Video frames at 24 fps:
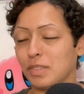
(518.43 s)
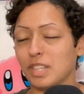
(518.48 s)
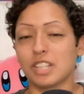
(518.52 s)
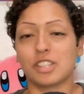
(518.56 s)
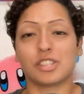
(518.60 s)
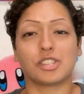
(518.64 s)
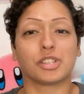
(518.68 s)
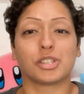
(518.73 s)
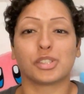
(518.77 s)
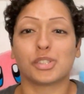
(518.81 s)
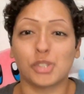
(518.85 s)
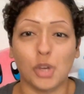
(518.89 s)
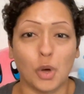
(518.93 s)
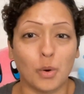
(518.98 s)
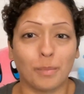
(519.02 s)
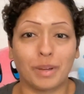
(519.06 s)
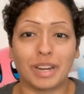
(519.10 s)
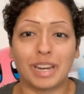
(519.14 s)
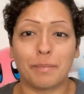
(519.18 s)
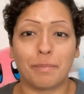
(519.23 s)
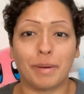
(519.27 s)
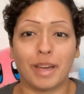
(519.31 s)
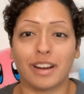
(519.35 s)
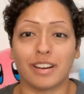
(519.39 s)
to so
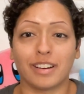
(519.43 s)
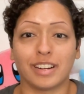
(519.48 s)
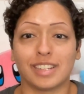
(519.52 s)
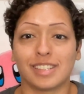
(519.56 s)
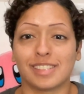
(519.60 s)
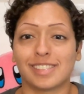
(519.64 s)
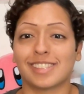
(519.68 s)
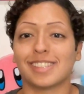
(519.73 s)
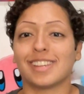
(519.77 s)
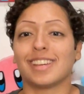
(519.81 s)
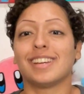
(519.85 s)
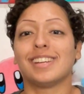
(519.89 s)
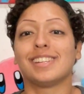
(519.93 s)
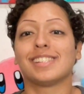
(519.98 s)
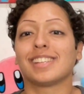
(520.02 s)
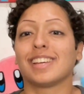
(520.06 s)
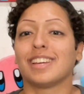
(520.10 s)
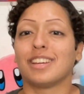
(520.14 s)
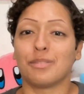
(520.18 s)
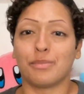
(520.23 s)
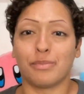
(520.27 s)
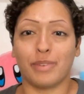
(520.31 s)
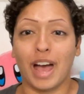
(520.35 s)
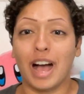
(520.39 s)
many parents, is
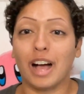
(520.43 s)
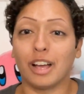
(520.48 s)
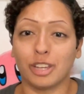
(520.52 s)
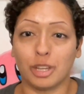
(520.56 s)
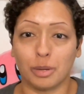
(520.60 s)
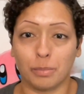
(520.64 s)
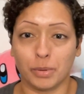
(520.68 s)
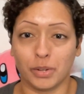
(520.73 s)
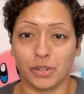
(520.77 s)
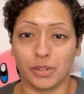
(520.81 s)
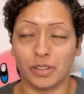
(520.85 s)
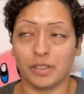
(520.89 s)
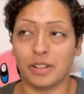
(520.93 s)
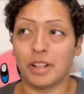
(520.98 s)
invaluable.